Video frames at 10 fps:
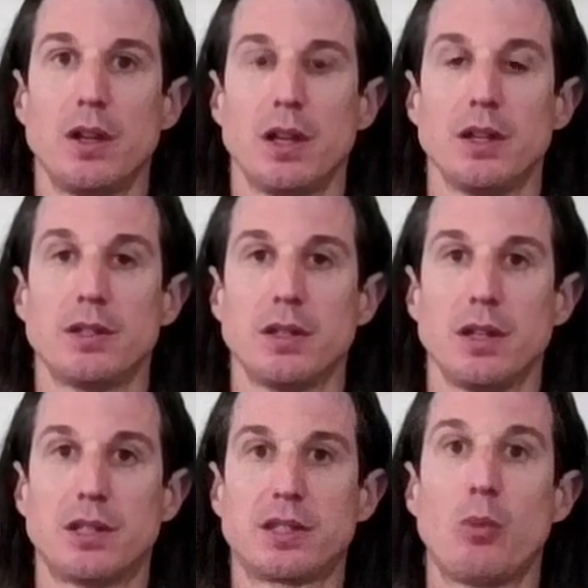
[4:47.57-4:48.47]
is,
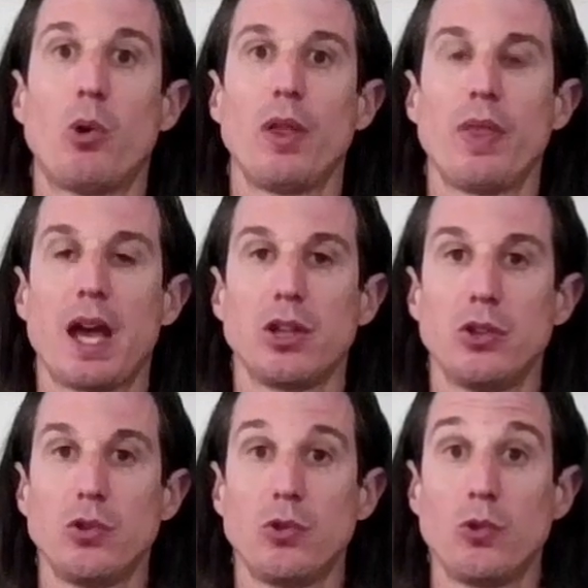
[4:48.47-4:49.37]
is someone that
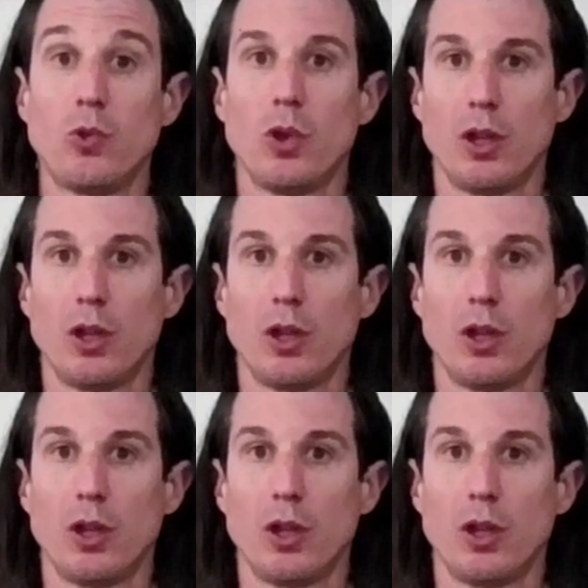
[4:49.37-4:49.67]
you